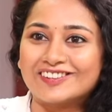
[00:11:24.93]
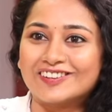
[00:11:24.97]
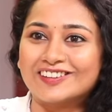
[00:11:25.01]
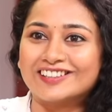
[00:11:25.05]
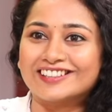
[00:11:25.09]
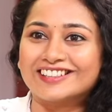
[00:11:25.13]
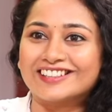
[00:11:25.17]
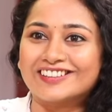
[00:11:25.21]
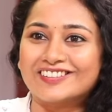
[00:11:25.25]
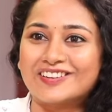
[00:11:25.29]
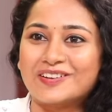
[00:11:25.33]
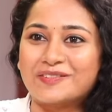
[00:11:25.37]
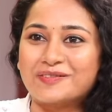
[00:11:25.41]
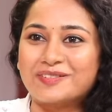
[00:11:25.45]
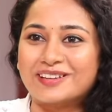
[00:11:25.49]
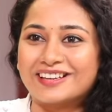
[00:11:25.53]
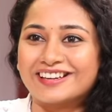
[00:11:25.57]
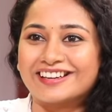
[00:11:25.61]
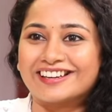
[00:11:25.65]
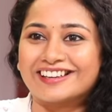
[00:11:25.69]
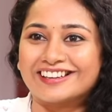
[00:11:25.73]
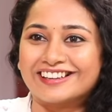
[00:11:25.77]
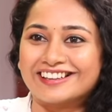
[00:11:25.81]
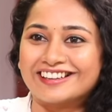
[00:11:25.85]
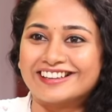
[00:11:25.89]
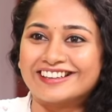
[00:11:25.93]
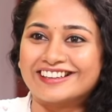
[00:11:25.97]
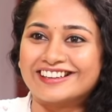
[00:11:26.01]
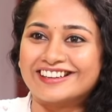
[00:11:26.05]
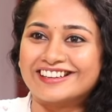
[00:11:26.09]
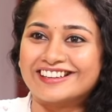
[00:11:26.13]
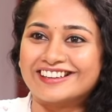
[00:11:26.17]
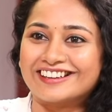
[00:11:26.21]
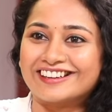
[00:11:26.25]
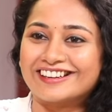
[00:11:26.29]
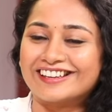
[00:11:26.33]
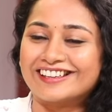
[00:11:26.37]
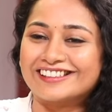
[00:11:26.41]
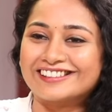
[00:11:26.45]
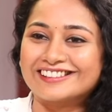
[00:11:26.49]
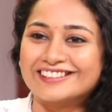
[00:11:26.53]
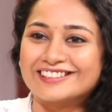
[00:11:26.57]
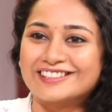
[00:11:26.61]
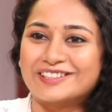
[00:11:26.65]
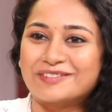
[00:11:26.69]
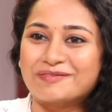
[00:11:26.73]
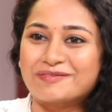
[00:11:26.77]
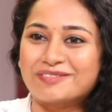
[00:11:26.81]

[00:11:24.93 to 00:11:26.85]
Or Divya Pillai in a relationship?